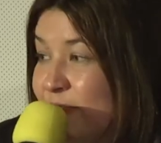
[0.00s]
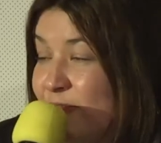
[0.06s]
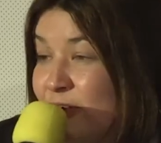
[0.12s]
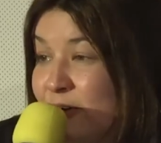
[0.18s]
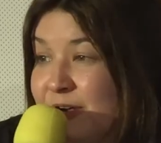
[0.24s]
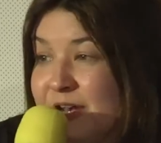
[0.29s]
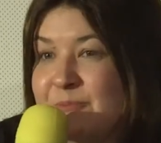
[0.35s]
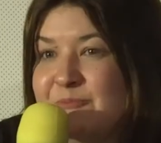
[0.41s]

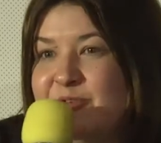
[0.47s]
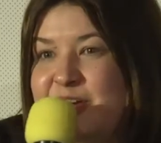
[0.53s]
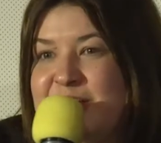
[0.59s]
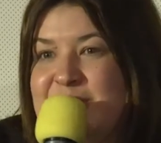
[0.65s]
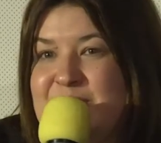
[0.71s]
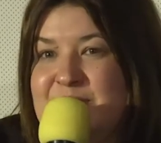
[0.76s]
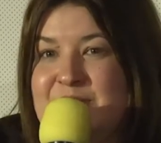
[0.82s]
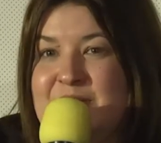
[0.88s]
Florida
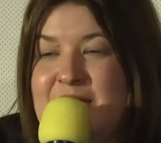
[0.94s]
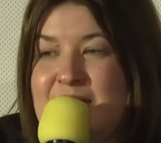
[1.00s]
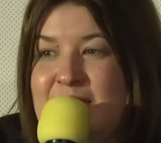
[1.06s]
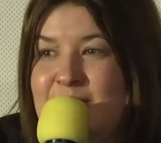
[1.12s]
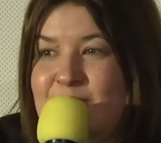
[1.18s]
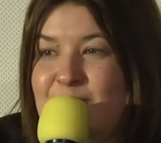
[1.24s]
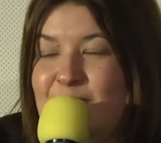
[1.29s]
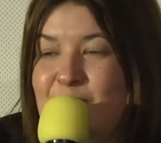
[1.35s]
Brand
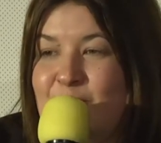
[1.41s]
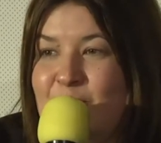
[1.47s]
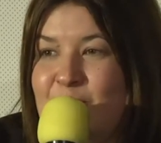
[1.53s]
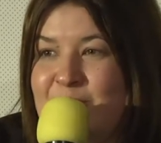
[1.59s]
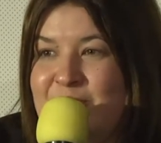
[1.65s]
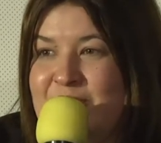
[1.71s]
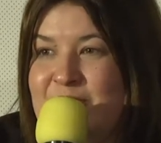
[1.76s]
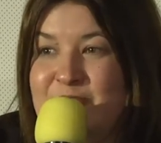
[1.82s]
Design
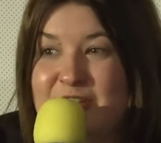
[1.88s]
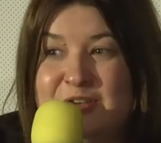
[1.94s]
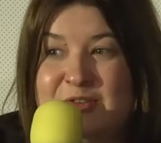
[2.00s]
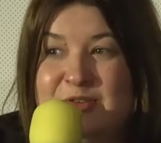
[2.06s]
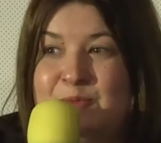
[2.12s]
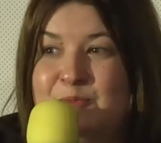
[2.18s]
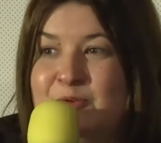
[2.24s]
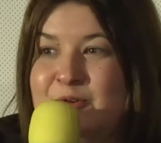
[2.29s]
for the
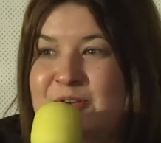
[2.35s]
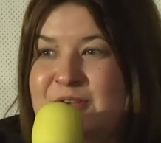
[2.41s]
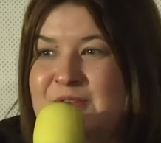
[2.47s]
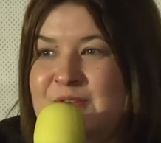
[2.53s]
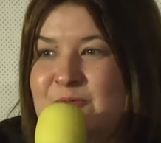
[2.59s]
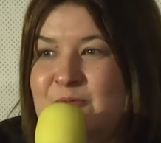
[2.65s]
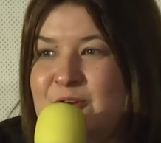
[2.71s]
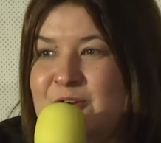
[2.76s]
great support
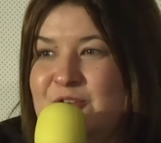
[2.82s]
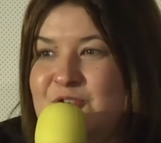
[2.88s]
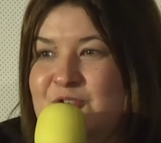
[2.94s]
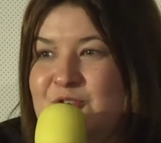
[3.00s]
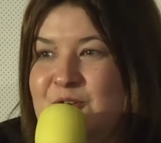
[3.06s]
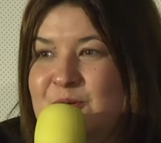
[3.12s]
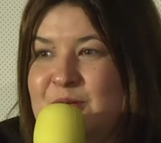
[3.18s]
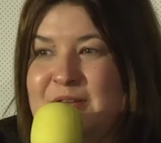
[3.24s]
in the
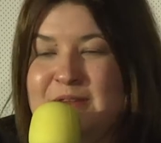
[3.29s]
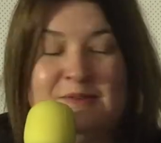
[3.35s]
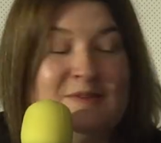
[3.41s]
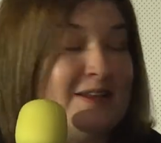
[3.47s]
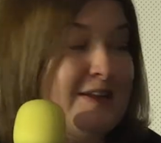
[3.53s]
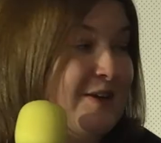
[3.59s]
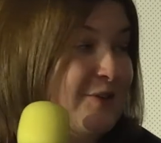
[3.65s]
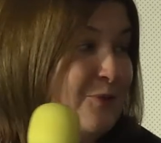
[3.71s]
workshop in
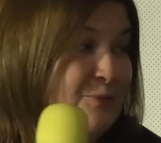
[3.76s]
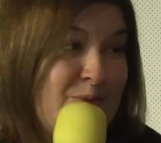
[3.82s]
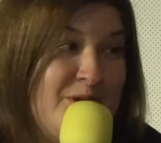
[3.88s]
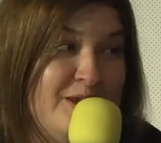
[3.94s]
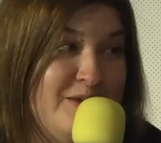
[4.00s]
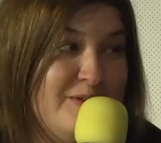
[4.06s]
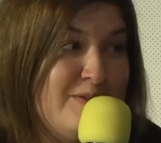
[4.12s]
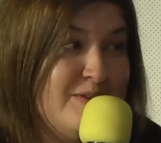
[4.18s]
the last
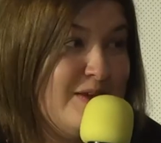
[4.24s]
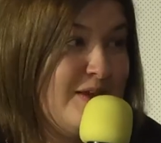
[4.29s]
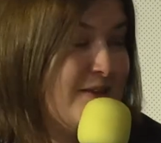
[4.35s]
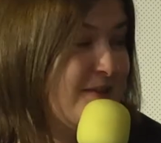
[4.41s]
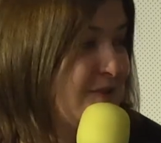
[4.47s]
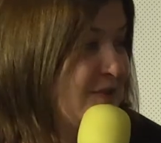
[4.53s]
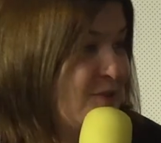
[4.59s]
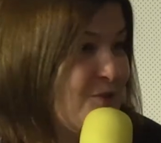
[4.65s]
weeks
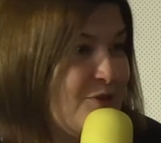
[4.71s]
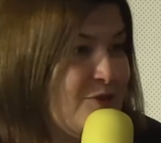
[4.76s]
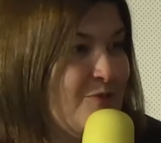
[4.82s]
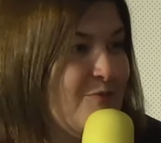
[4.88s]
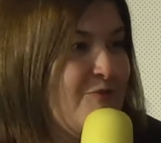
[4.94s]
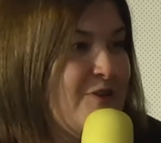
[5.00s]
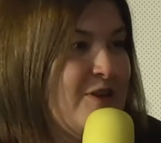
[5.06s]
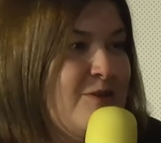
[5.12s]
and the
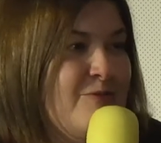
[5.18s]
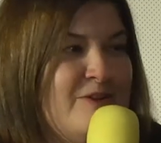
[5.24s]
really,